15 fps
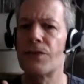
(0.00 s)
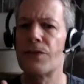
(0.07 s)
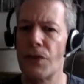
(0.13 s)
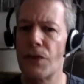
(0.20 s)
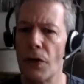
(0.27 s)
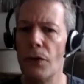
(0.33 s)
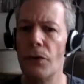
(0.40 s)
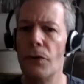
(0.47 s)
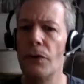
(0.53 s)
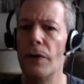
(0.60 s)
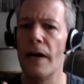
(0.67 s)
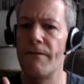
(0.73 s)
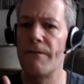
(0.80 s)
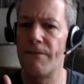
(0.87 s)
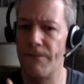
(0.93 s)
so
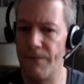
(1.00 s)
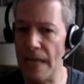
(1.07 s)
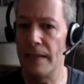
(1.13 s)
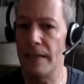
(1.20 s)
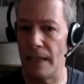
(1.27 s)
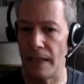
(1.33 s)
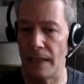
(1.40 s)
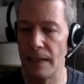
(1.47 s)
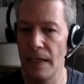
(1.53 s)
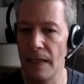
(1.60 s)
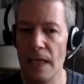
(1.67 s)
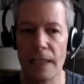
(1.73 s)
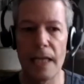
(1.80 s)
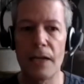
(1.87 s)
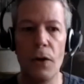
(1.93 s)
offended
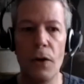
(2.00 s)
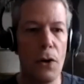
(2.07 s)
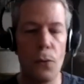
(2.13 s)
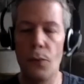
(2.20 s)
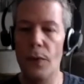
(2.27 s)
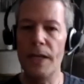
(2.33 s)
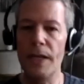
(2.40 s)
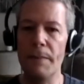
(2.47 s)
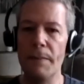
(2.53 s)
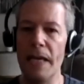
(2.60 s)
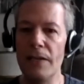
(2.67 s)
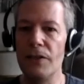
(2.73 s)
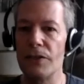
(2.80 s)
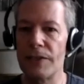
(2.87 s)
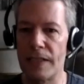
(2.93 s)
like what do you
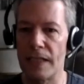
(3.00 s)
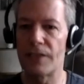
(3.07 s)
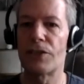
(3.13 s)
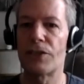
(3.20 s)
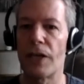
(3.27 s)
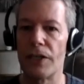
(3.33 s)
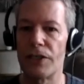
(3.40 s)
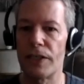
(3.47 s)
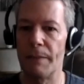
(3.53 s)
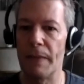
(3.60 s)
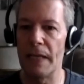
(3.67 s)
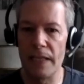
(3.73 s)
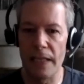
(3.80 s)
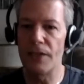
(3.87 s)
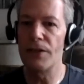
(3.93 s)
mean you're discharging
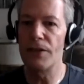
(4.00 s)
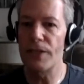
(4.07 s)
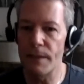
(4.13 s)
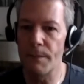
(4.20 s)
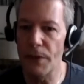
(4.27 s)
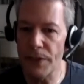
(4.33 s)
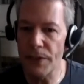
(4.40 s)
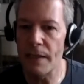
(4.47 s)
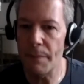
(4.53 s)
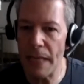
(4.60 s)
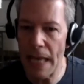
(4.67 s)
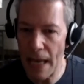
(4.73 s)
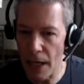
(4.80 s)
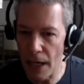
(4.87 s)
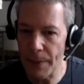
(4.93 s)
me like you're supposed to be
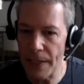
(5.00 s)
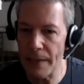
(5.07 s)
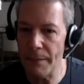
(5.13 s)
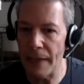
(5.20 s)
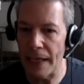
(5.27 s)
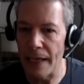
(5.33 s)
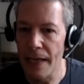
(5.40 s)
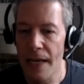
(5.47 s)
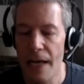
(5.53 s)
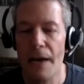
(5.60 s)
helping me